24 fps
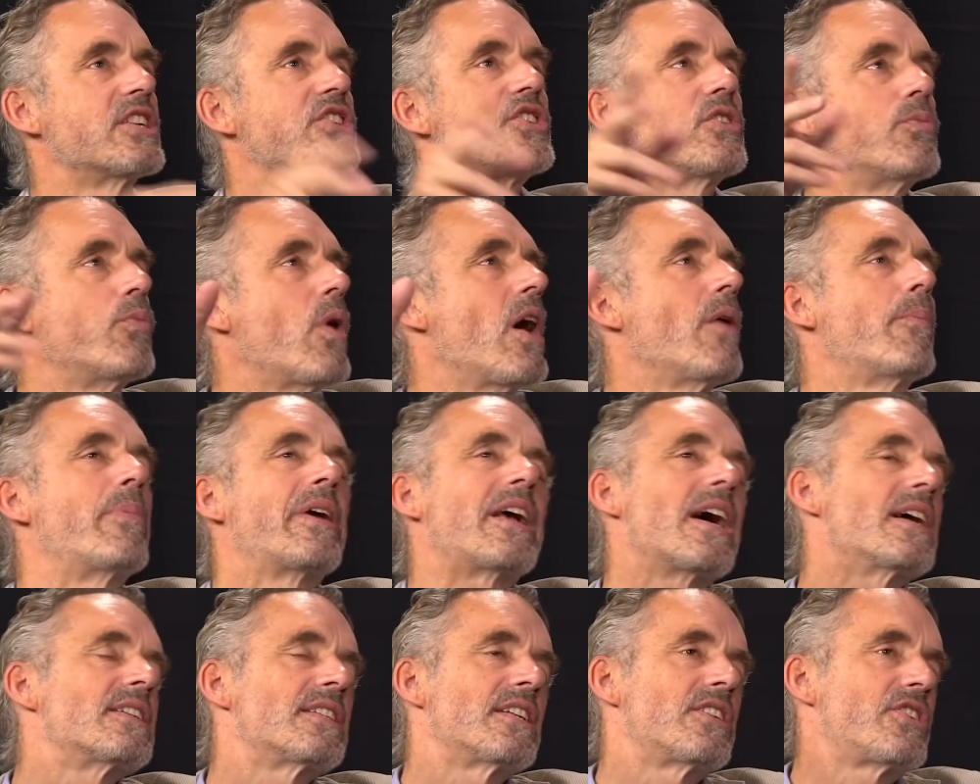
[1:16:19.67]
It's, well,
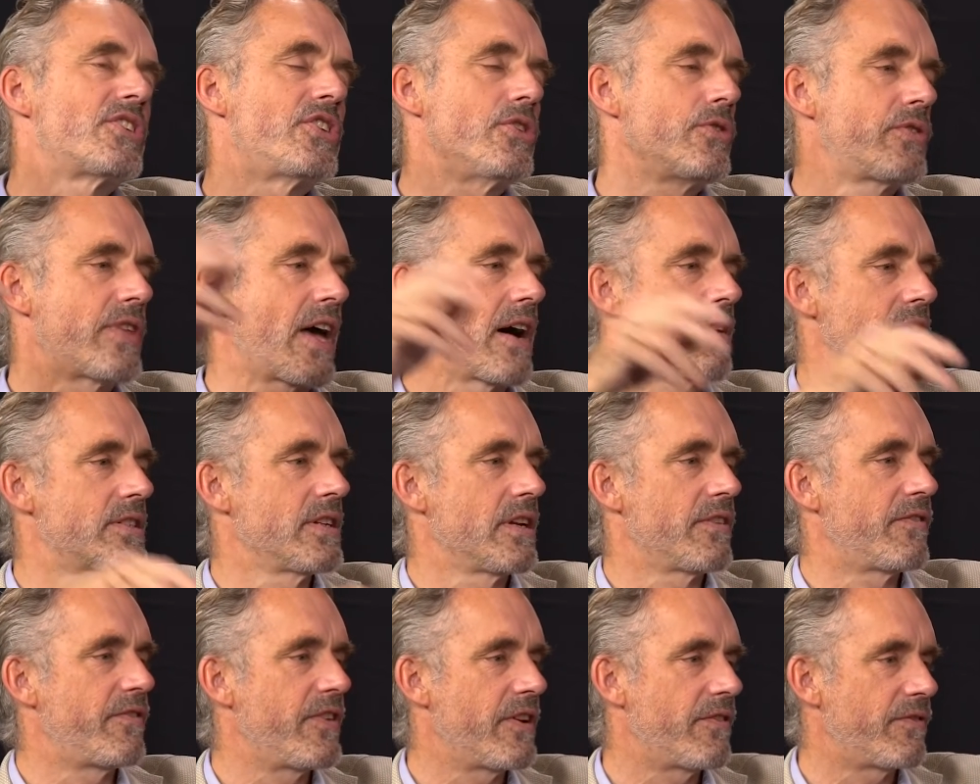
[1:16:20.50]
because it's
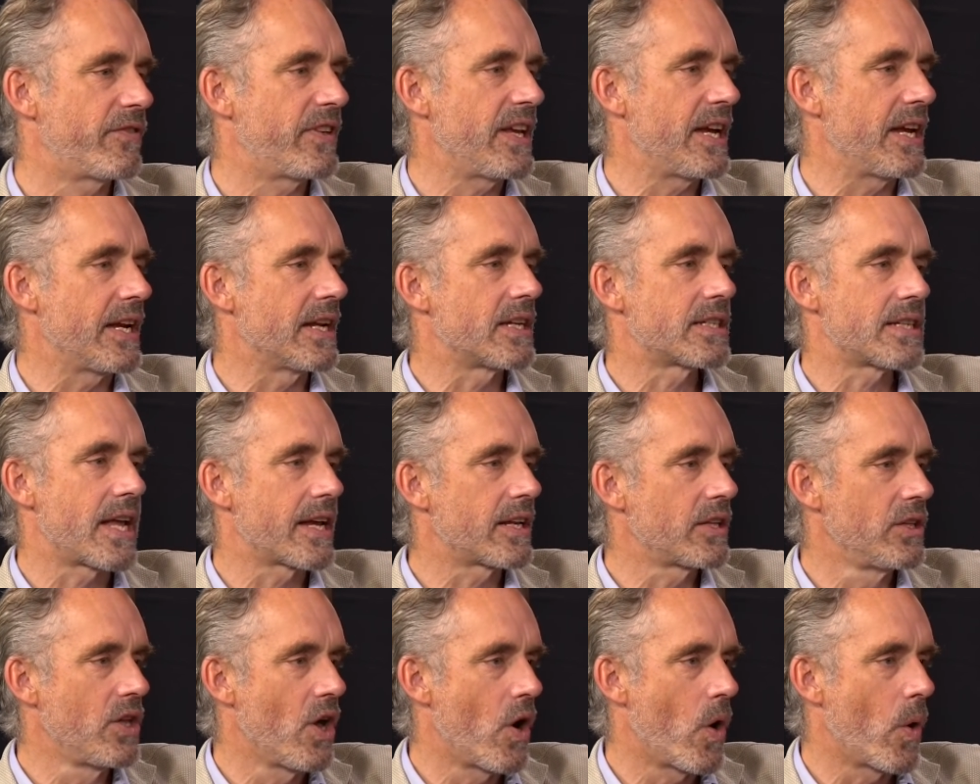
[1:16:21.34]
2015. It's
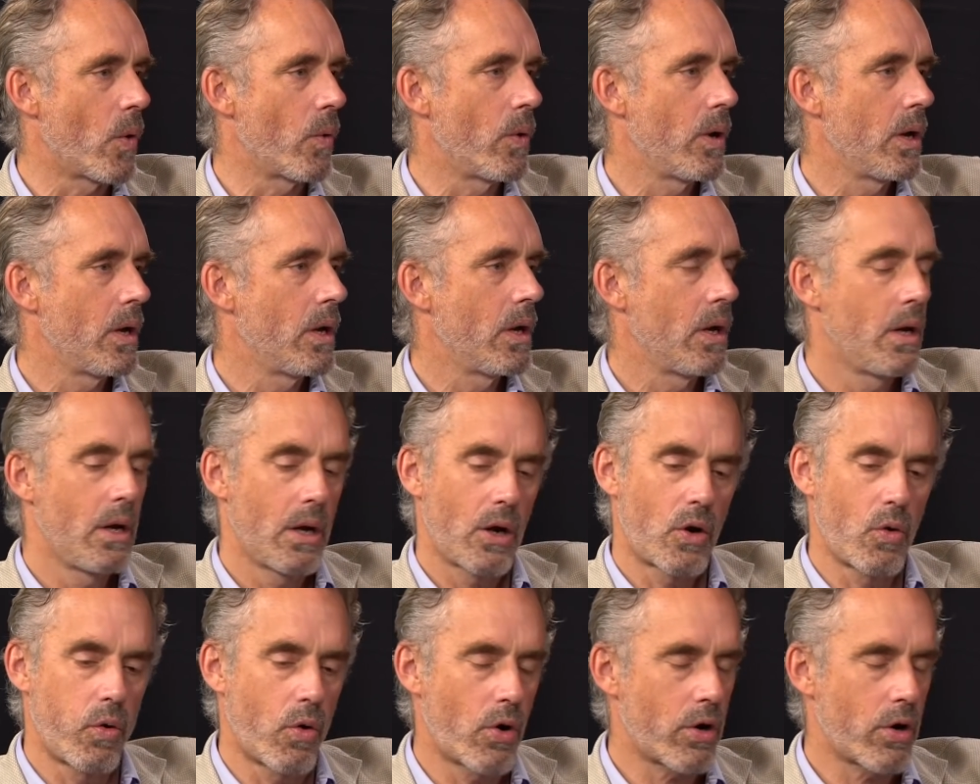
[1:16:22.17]
like, no,
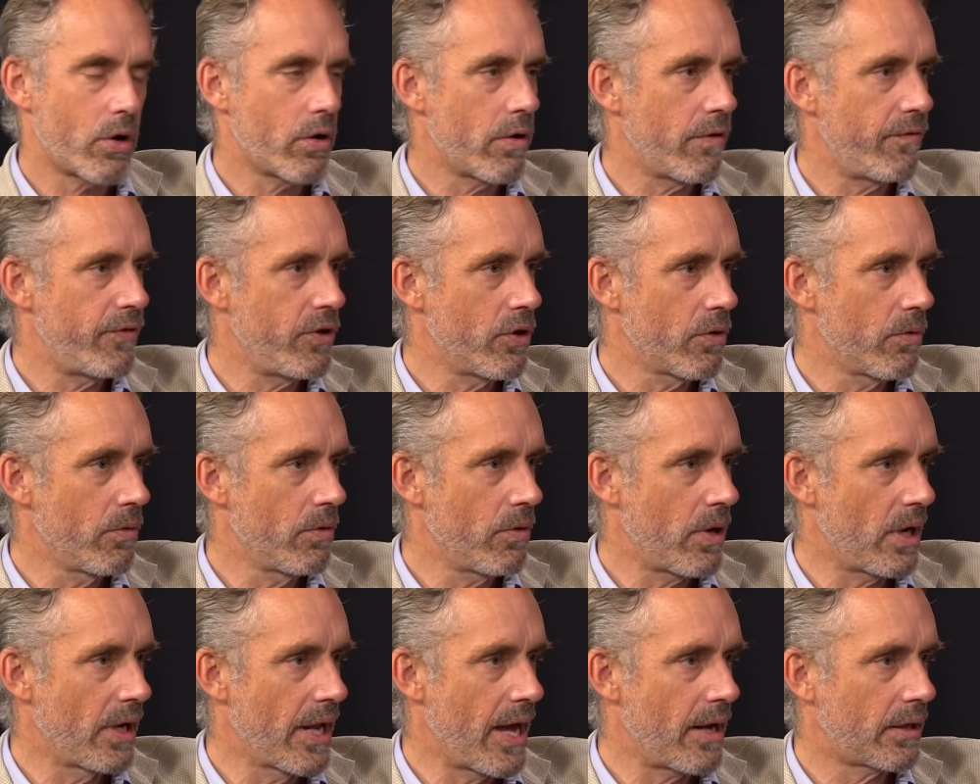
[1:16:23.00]
quarter of
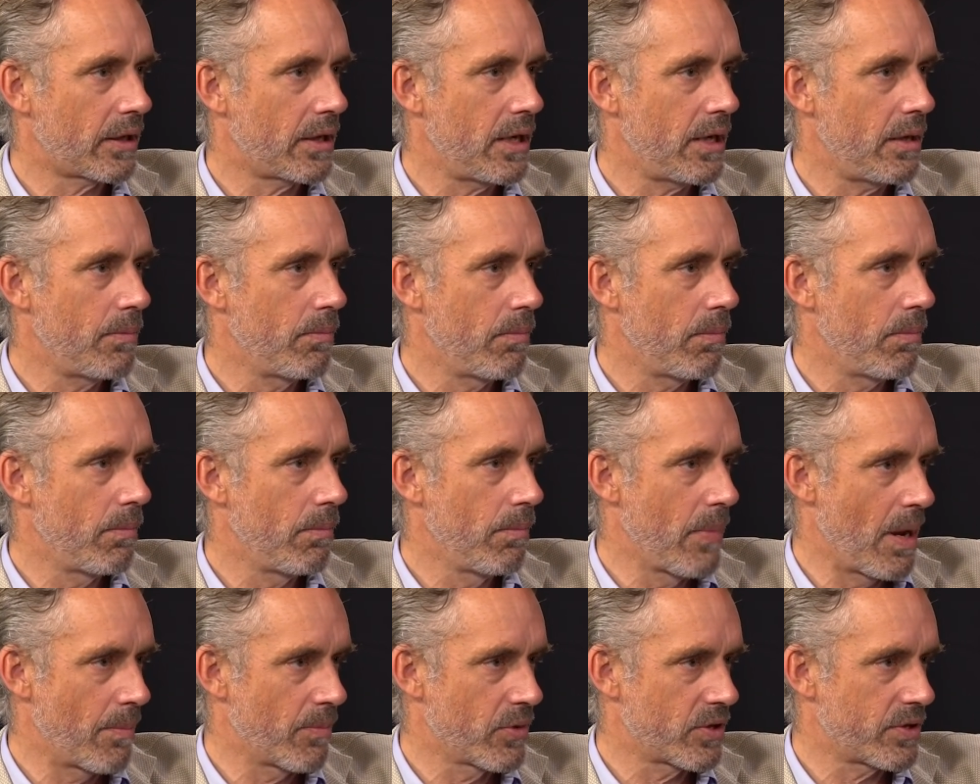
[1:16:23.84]
your elected
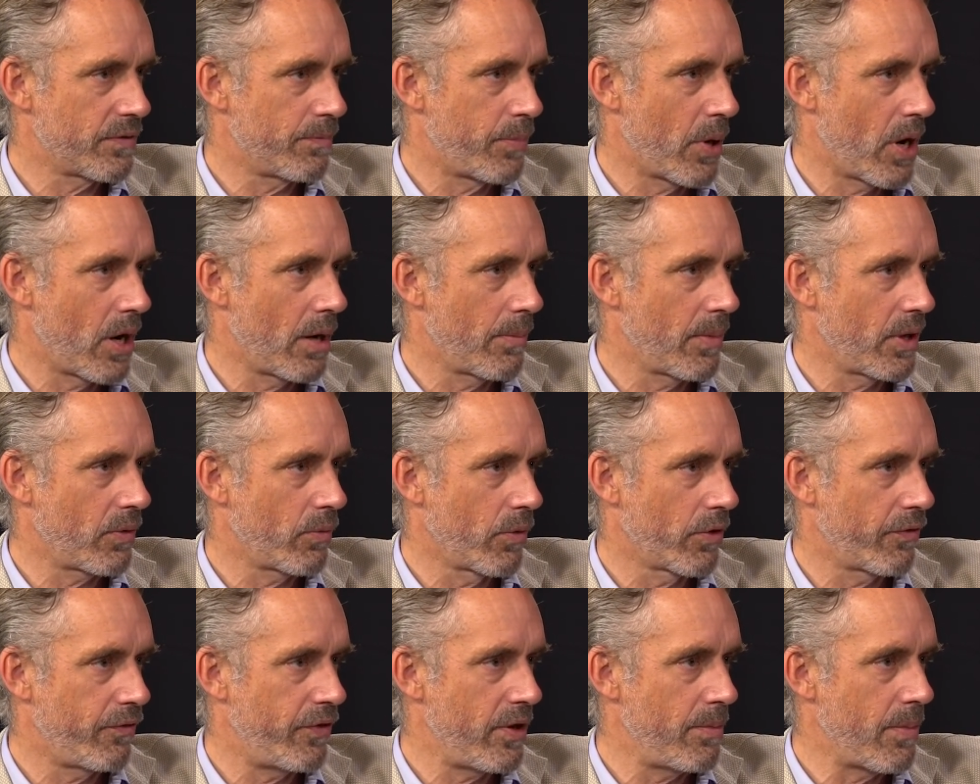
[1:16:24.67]
members of parliament
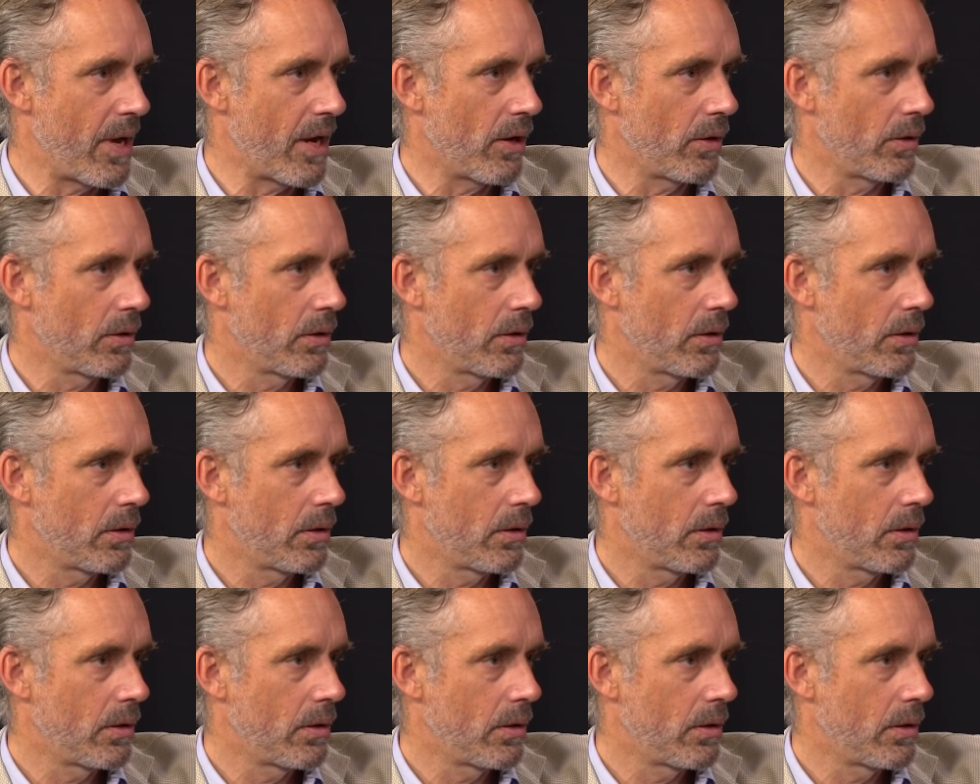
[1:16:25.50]
were female